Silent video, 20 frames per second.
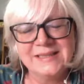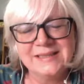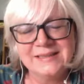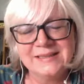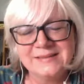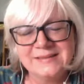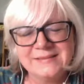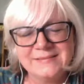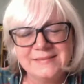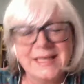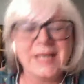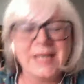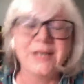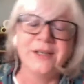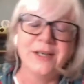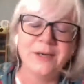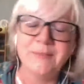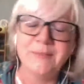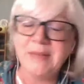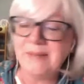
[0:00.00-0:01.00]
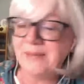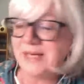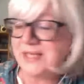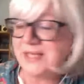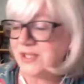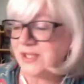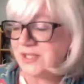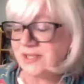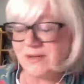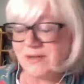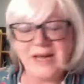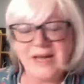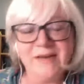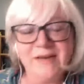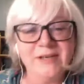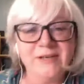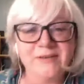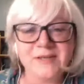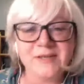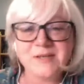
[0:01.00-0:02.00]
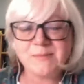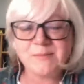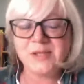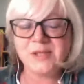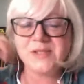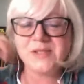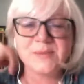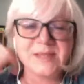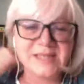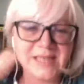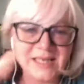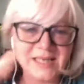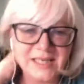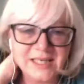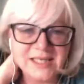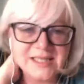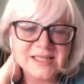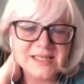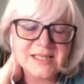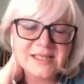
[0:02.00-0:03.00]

I don't know. Maybe I just don't have enough experience with sadists.